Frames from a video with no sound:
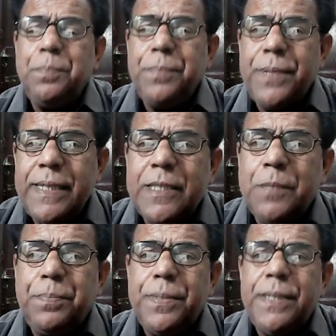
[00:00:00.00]
is
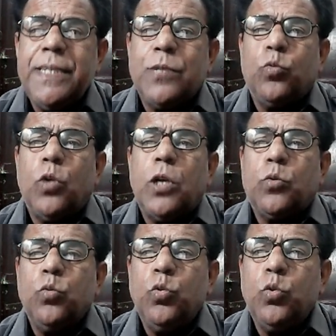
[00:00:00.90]
equal
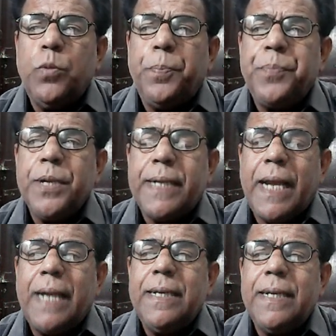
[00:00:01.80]
to
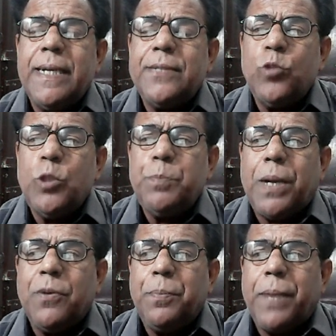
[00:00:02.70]
10 raised to the
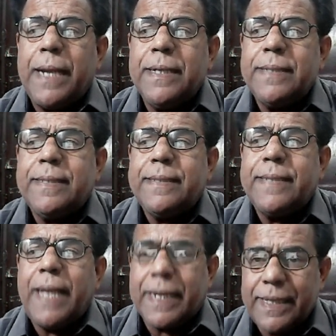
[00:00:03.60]
power minus
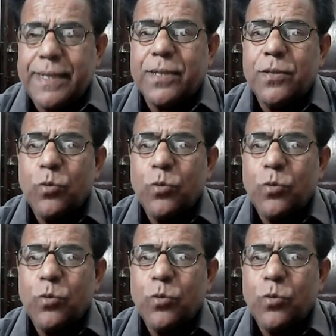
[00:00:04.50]
second.